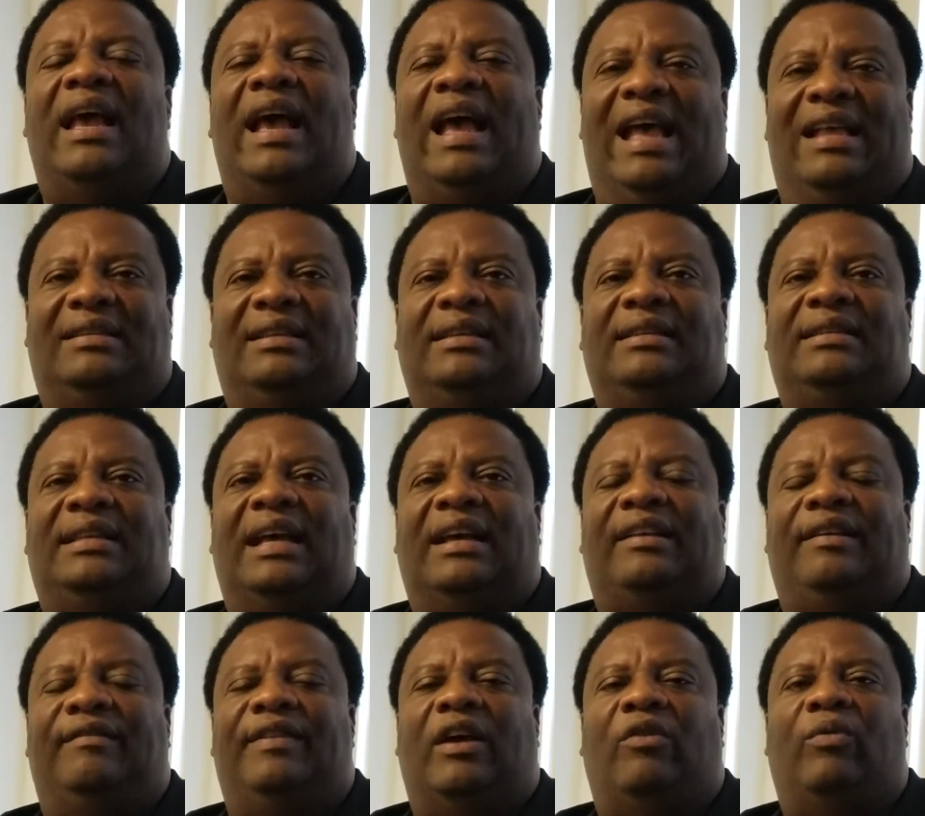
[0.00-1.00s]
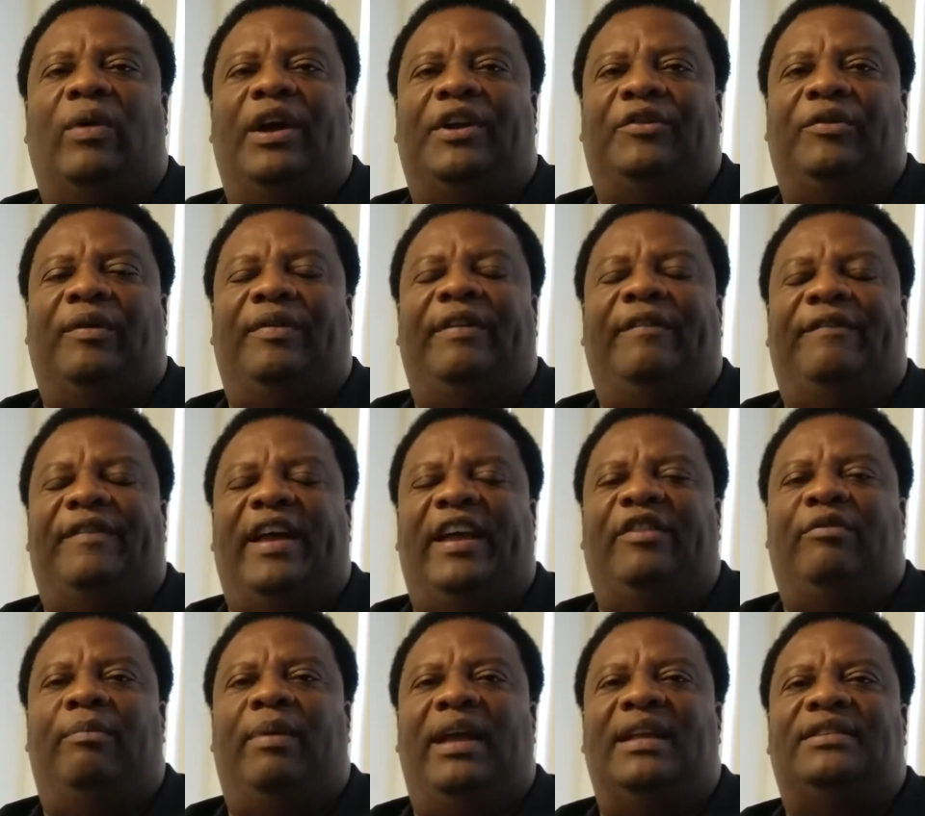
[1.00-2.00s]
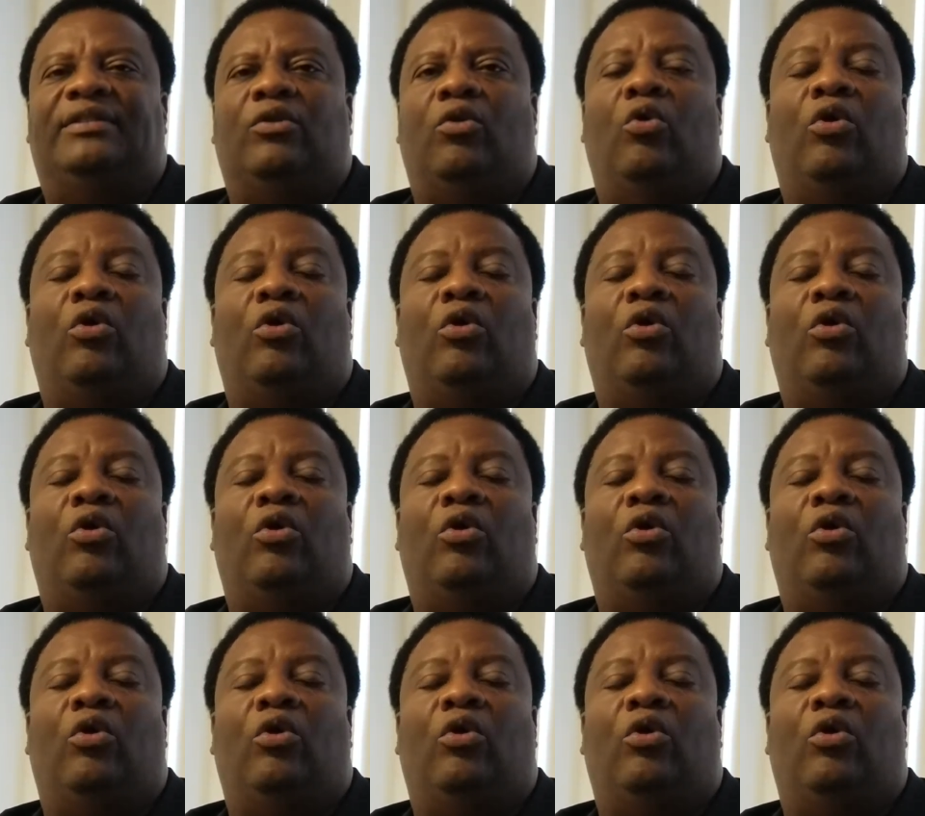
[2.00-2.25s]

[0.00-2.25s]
as executive director of the faith-based